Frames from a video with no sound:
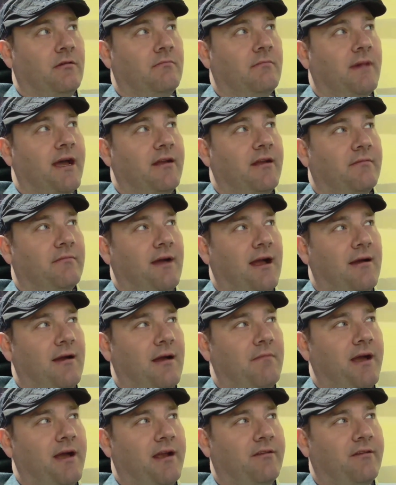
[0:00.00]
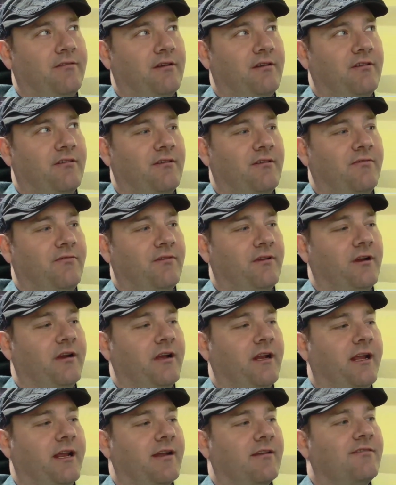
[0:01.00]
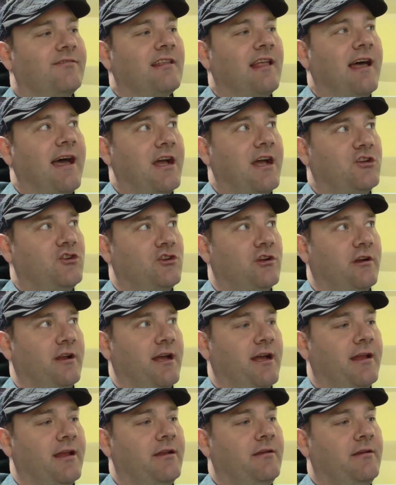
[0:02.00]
My concern is if you're going to get slashed or not.